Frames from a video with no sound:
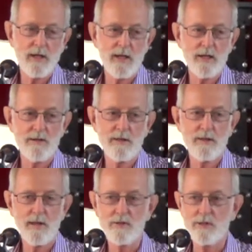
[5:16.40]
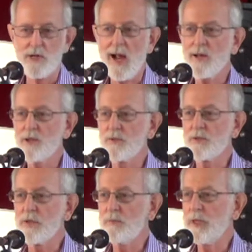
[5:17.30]
And it's a challenge
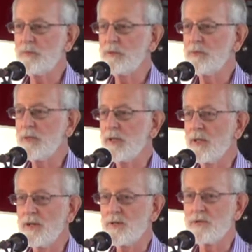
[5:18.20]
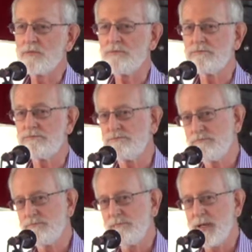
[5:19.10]
for some people because
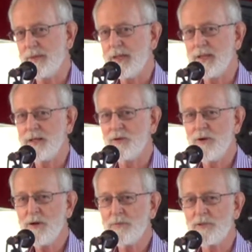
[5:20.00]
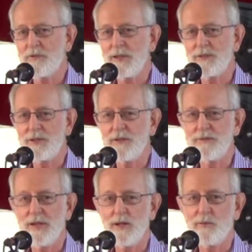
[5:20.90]
maybe they didn't grow up as a volunteer
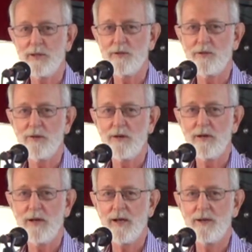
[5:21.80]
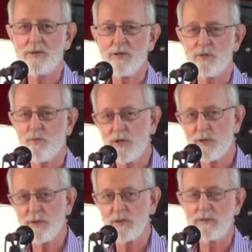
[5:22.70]
fireman or as a
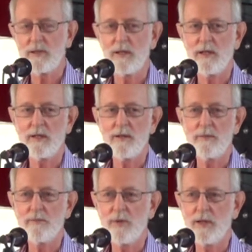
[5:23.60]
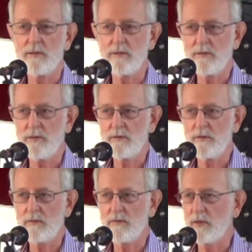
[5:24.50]
sportsman. But
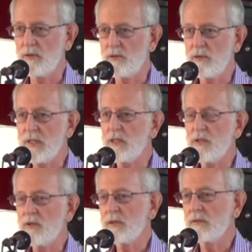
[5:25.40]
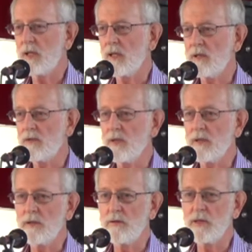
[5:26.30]
you need to do it, and
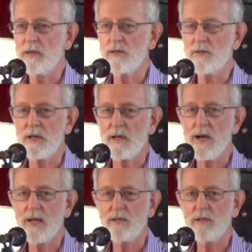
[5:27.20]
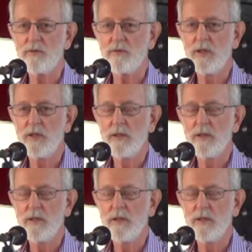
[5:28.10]
it's the kind of,